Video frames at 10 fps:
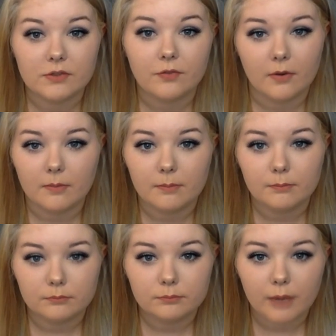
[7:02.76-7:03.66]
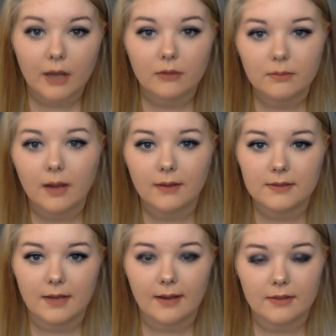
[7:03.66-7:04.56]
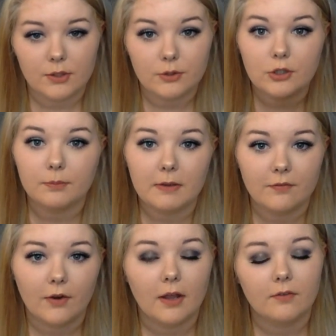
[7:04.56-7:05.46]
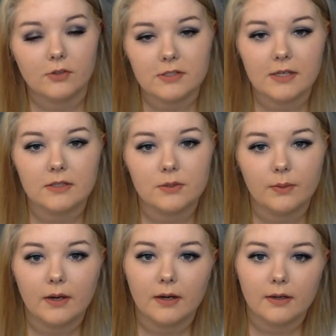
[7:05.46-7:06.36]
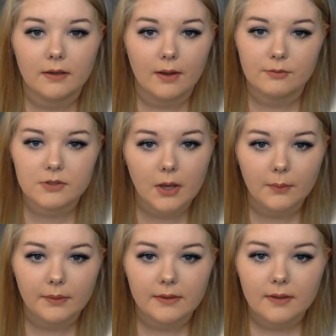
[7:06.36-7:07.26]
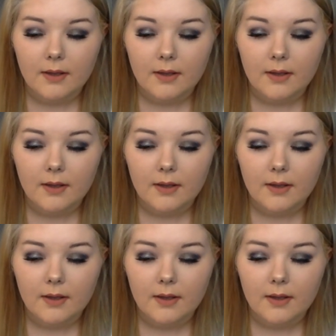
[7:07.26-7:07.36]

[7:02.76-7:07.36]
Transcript: from brown box dye, and so it took me forever to get to where I was going.